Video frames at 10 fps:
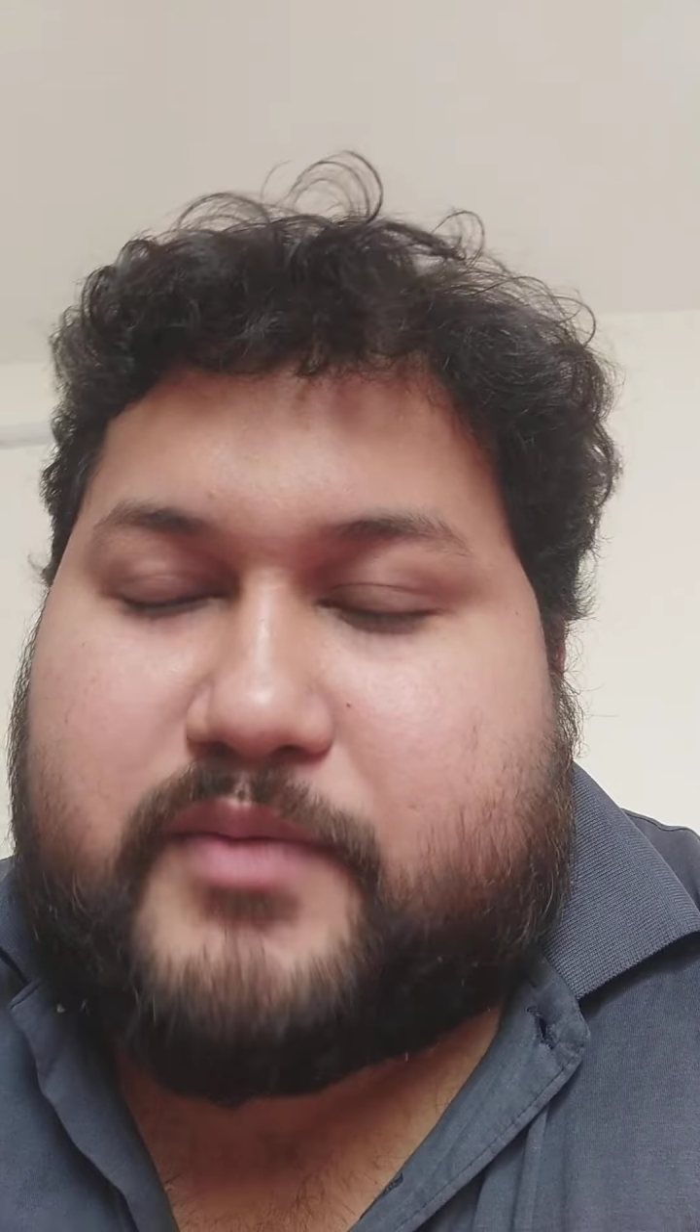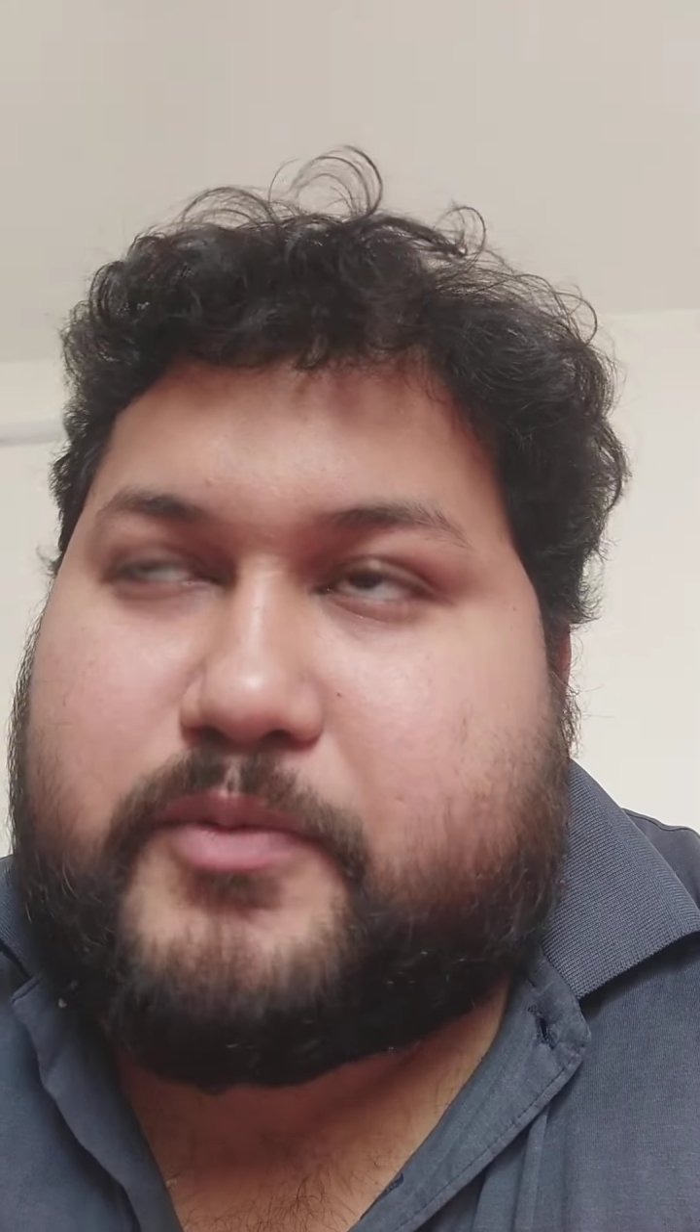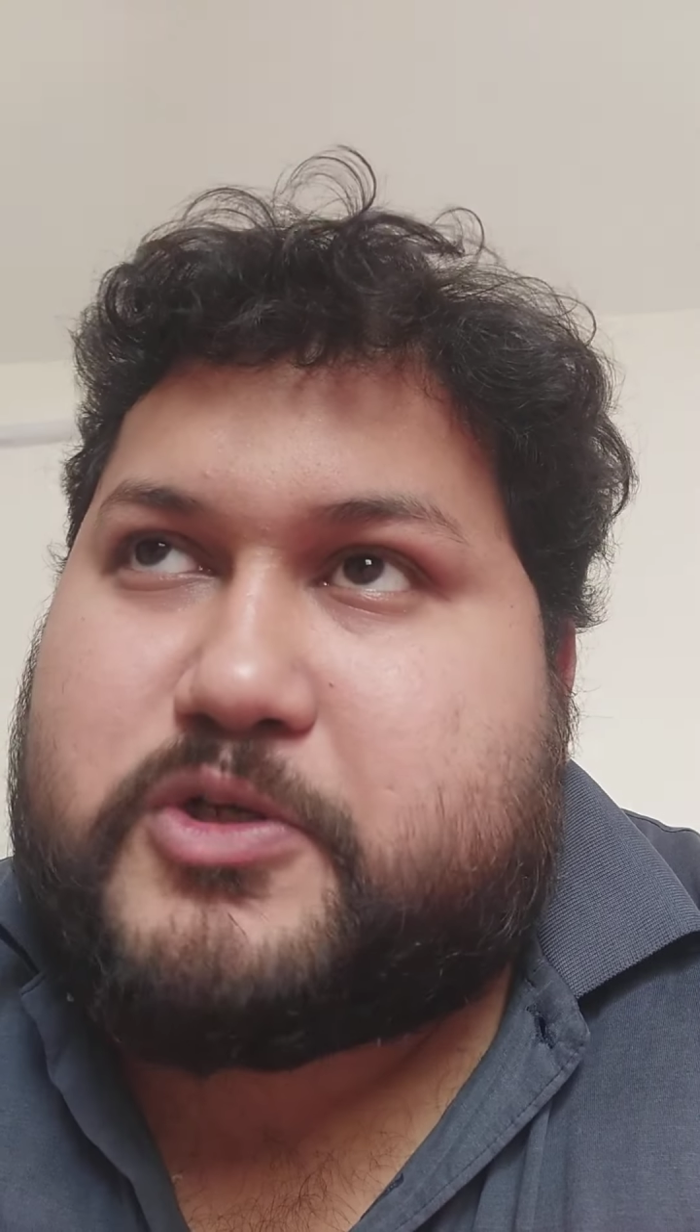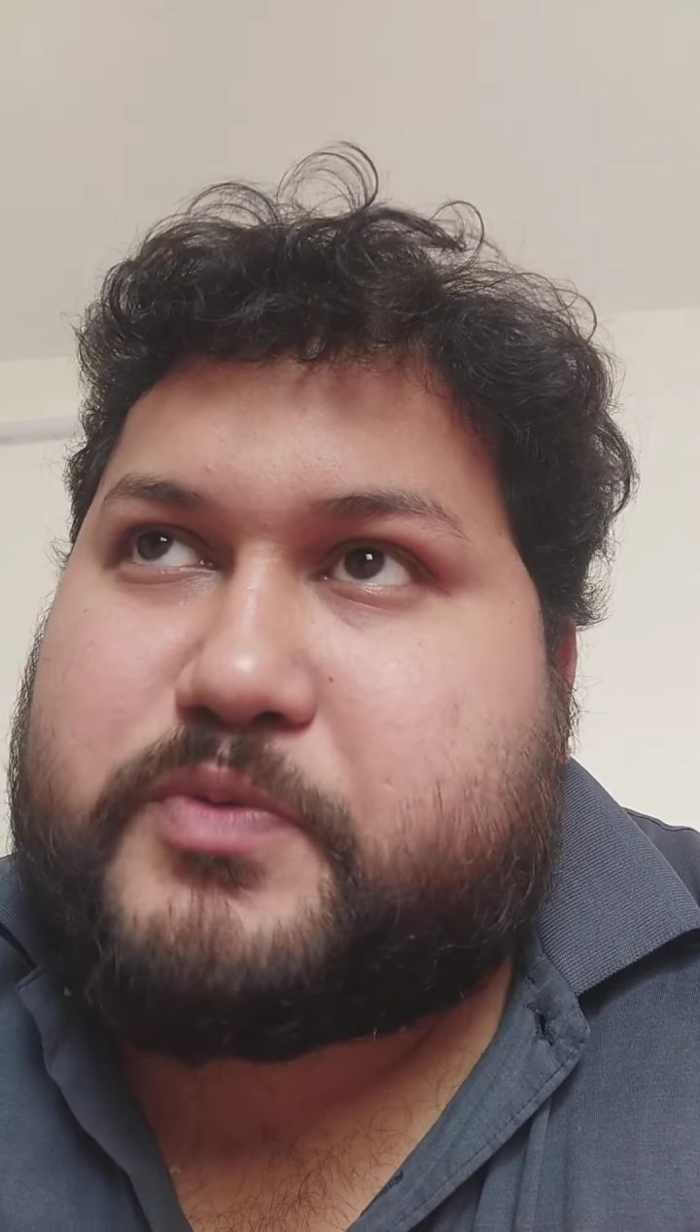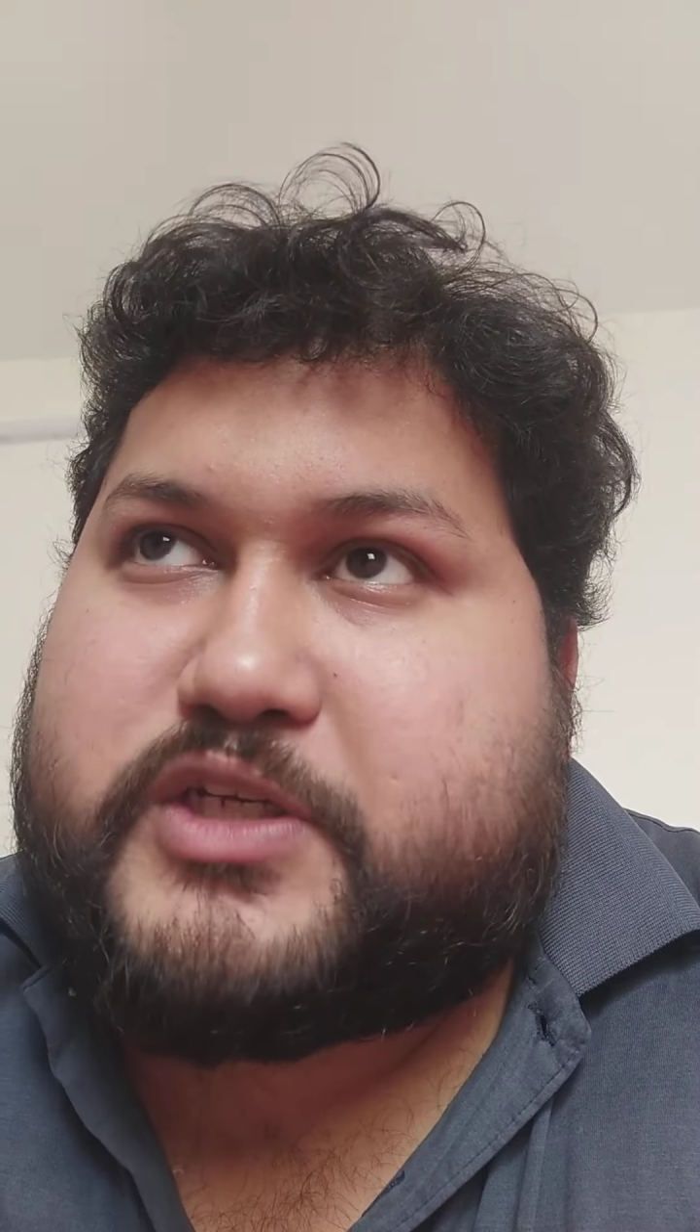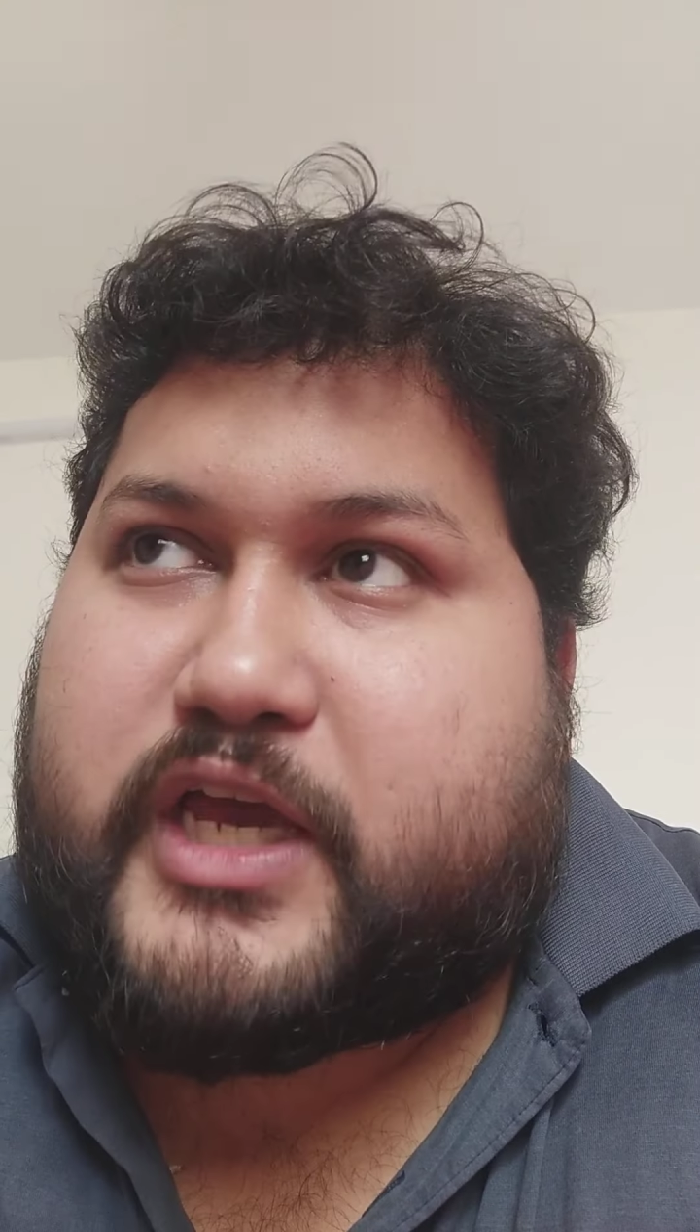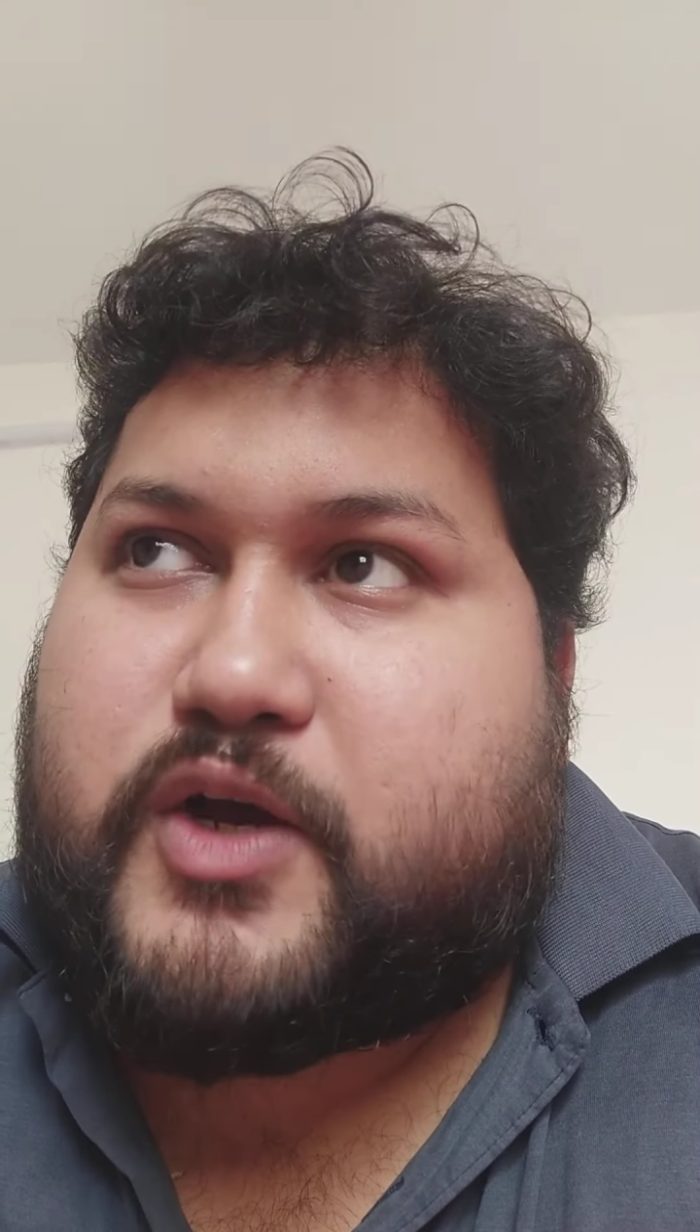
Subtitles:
post which I